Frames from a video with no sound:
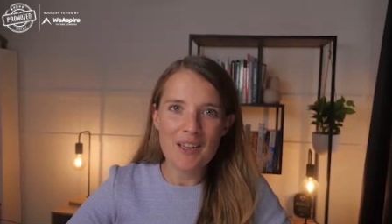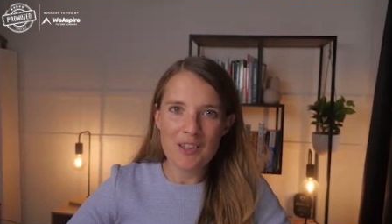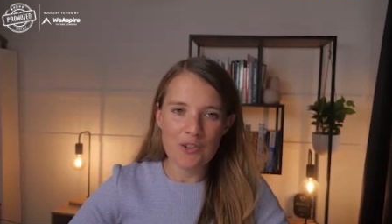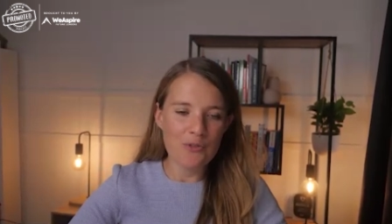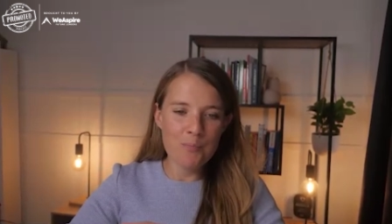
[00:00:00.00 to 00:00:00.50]

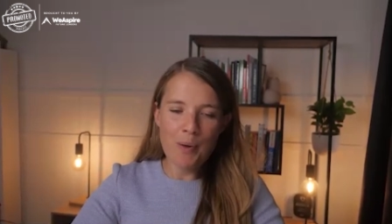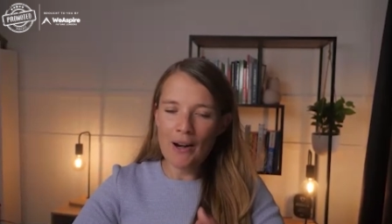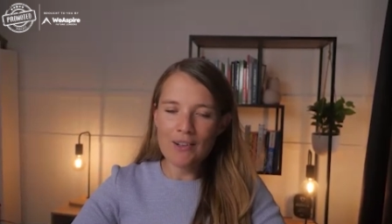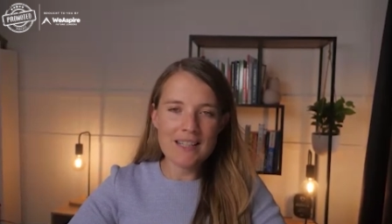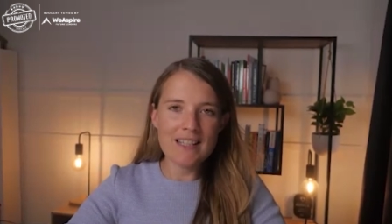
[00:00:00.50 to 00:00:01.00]
you're
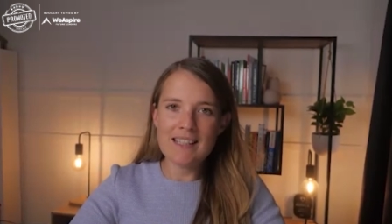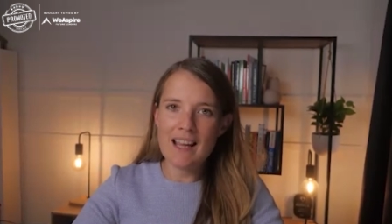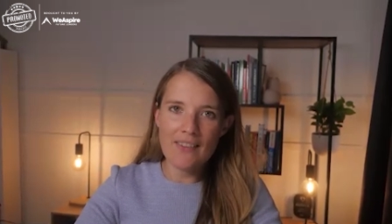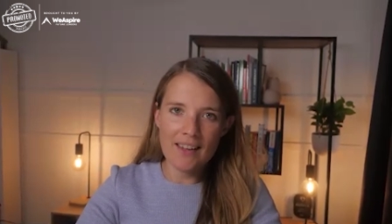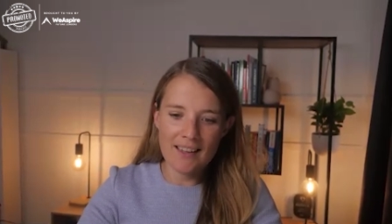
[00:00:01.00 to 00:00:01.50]
parenting
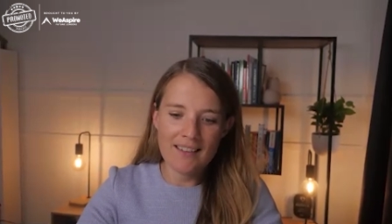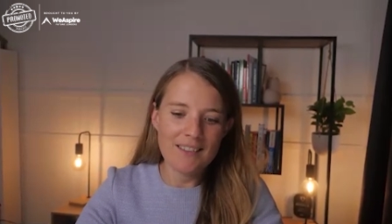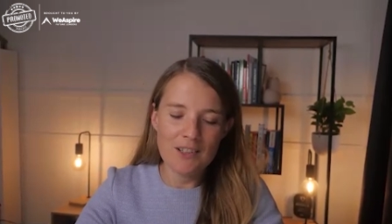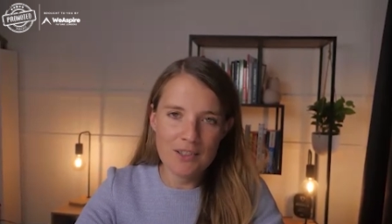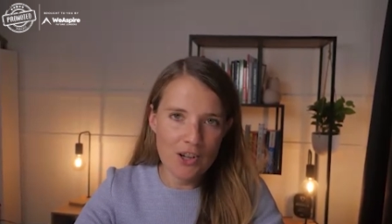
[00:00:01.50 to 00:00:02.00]
together,
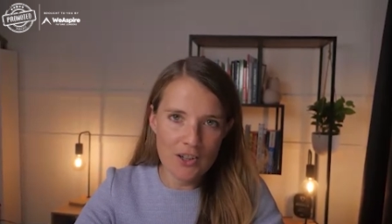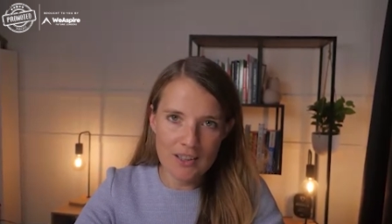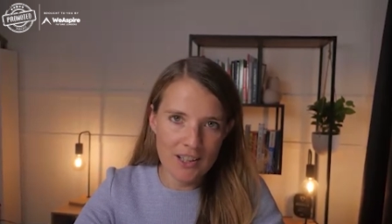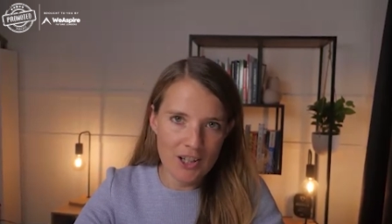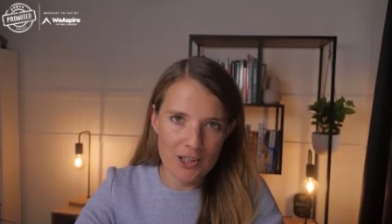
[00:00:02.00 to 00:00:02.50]
you've
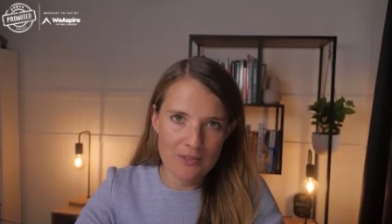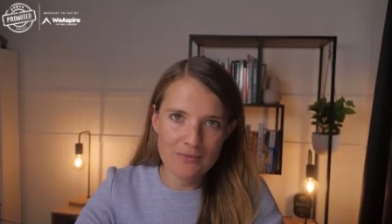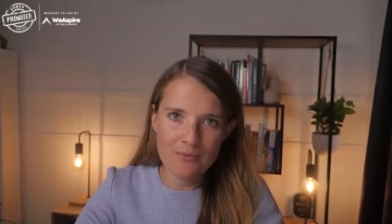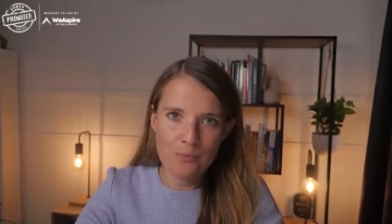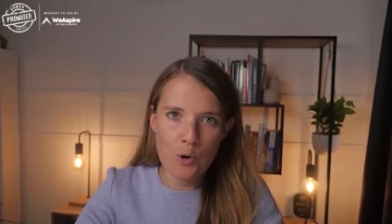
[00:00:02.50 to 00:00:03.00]
got, you know,
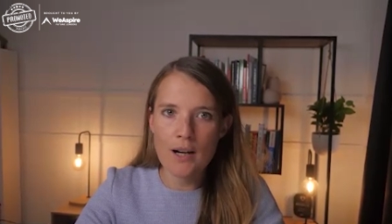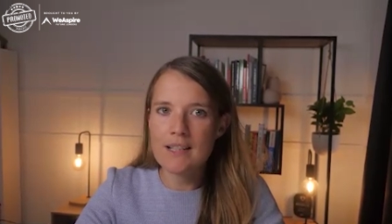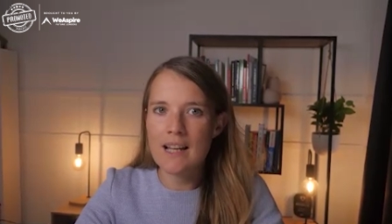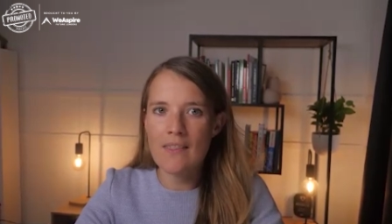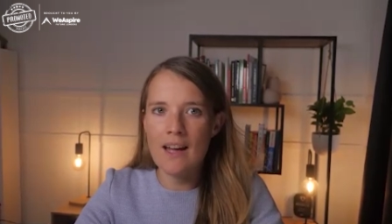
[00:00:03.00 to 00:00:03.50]
work
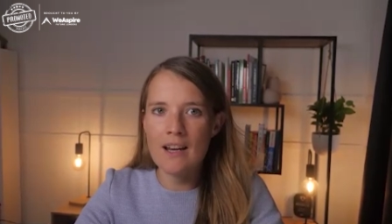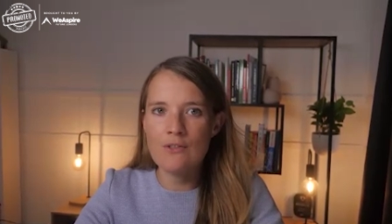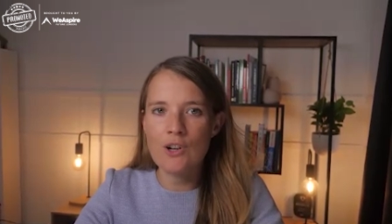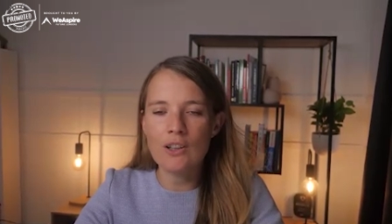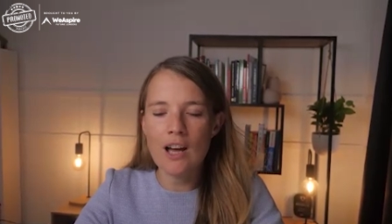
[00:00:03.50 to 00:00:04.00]
together and
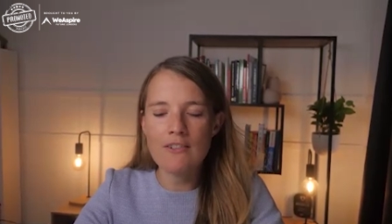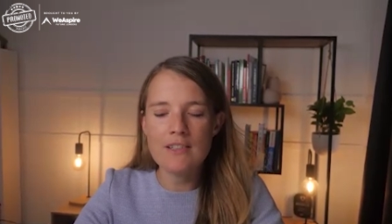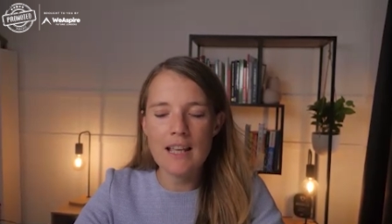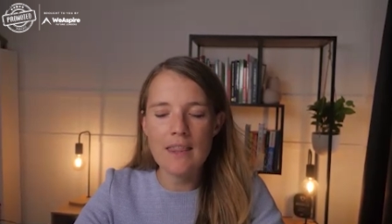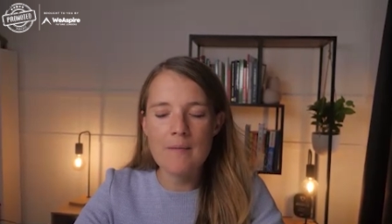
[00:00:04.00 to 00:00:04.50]
you've got life
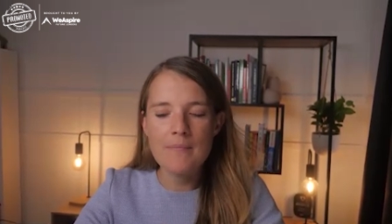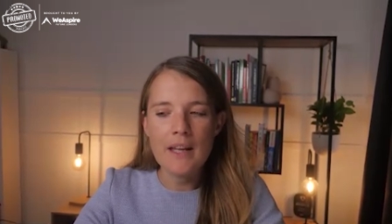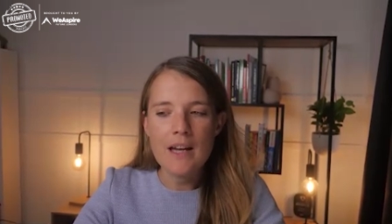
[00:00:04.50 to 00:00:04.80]
together.